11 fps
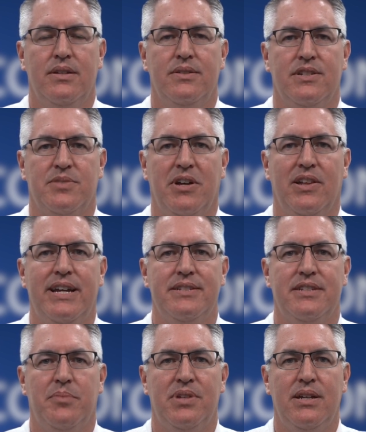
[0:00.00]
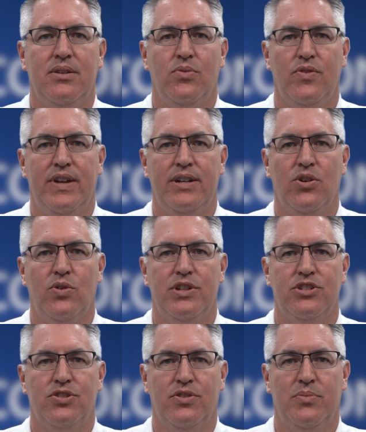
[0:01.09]
Since my last update, we've had no
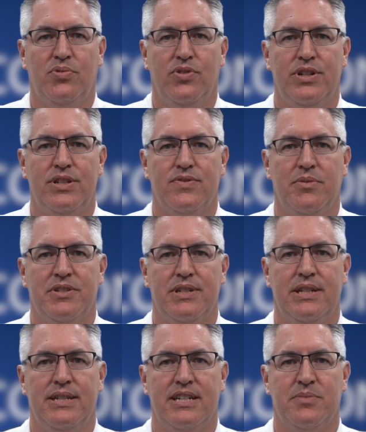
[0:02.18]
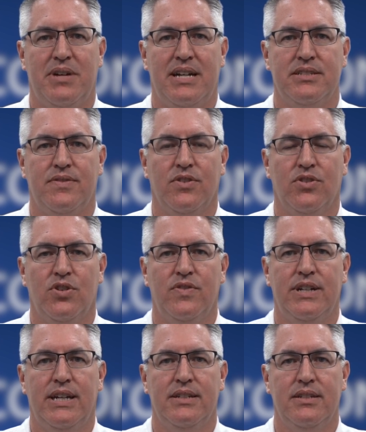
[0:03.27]
additional employees from the city test positive for COVID
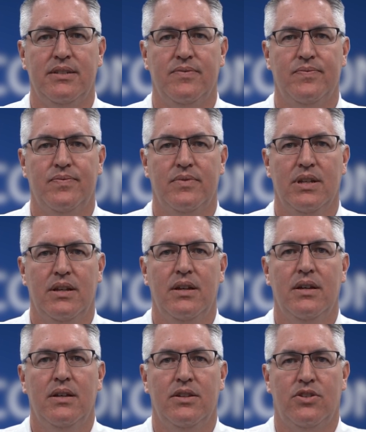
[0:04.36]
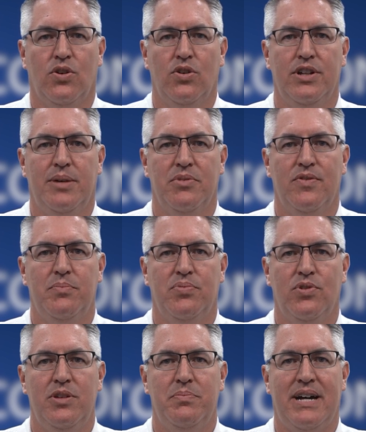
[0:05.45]
19. The total number of
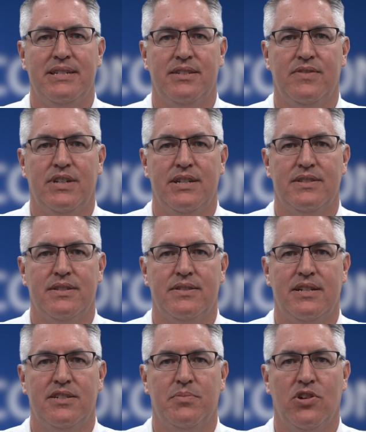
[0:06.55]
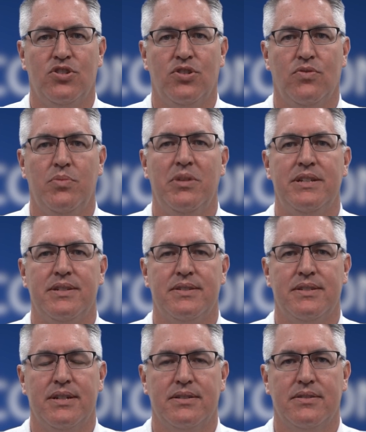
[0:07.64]
employee positive cases since March remains at
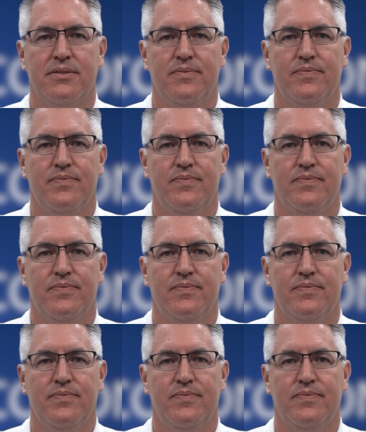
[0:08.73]
six.